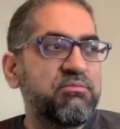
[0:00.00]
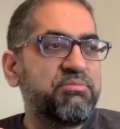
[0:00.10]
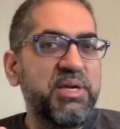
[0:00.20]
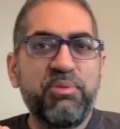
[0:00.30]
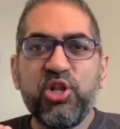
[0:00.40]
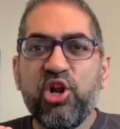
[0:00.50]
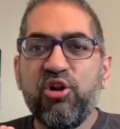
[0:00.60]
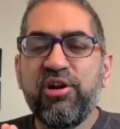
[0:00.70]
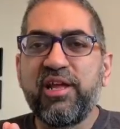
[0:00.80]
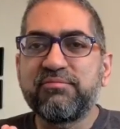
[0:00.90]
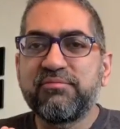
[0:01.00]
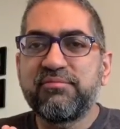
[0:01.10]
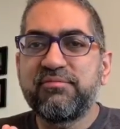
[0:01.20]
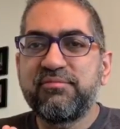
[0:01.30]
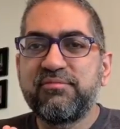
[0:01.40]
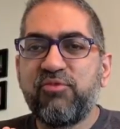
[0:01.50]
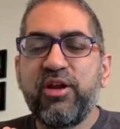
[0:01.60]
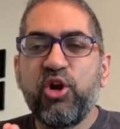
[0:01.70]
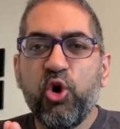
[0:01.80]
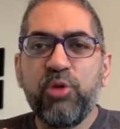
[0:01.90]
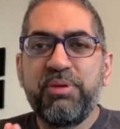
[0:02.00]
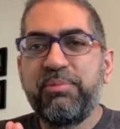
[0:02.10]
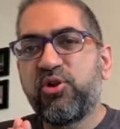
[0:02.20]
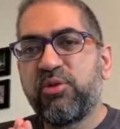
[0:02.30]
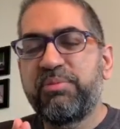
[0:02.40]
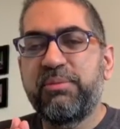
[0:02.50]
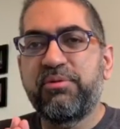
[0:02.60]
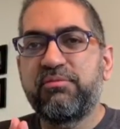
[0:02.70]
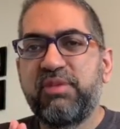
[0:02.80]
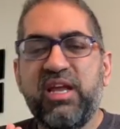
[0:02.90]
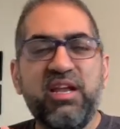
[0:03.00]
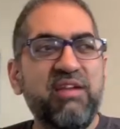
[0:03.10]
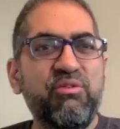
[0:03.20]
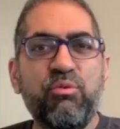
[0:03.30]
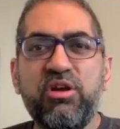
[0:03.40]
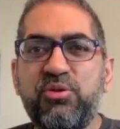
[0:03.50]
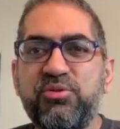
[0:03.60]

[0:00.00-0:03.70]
people are hurting, right? Hurt people. And everyone